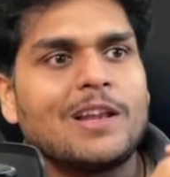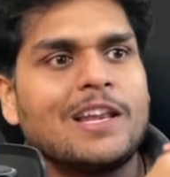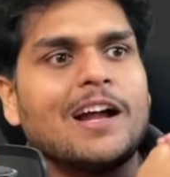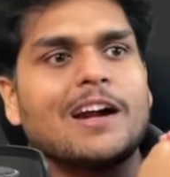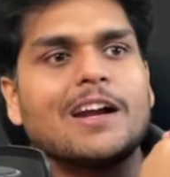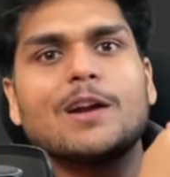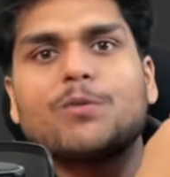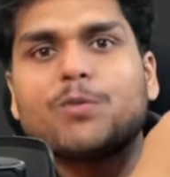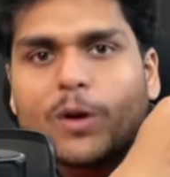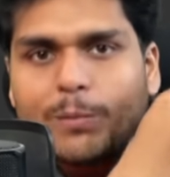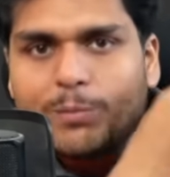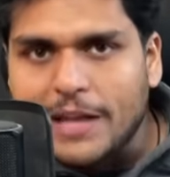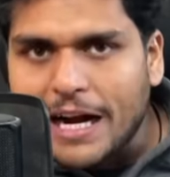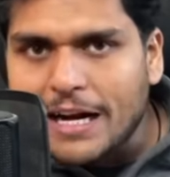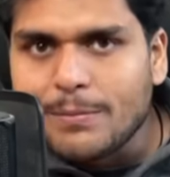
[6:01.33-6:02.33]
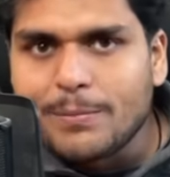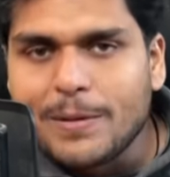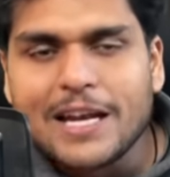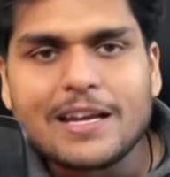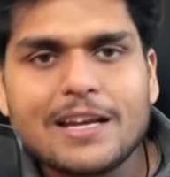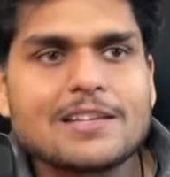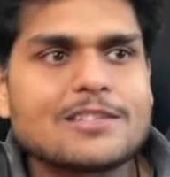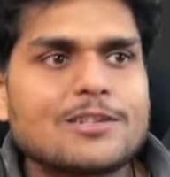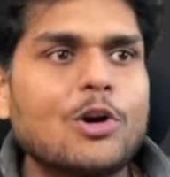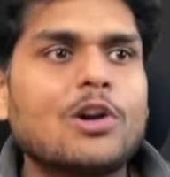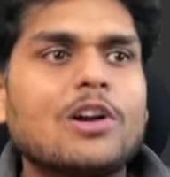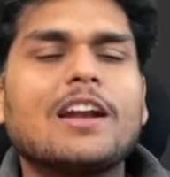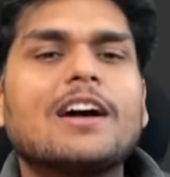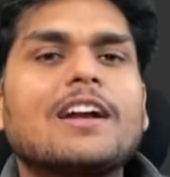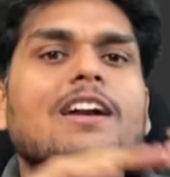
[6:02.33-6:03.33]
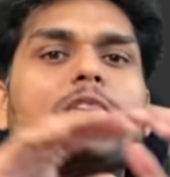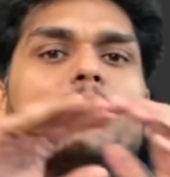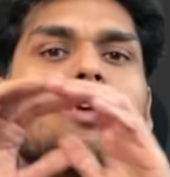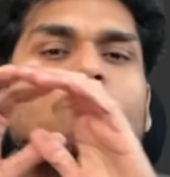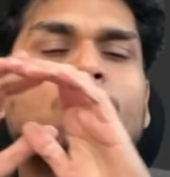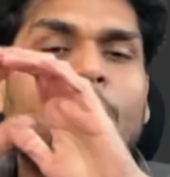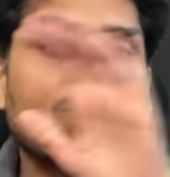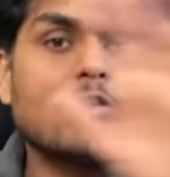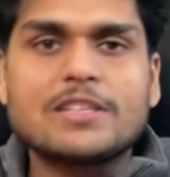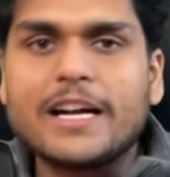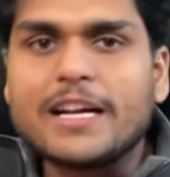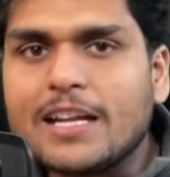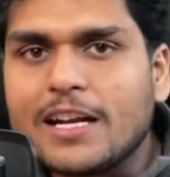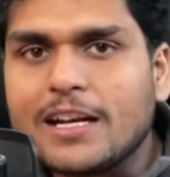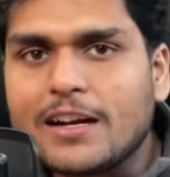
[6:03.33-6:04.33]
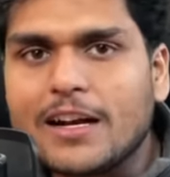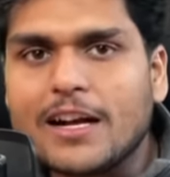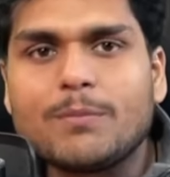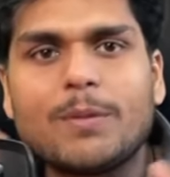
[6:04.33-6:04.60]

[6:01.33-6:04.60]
Learn it from that playlist or learn it from outside the internet.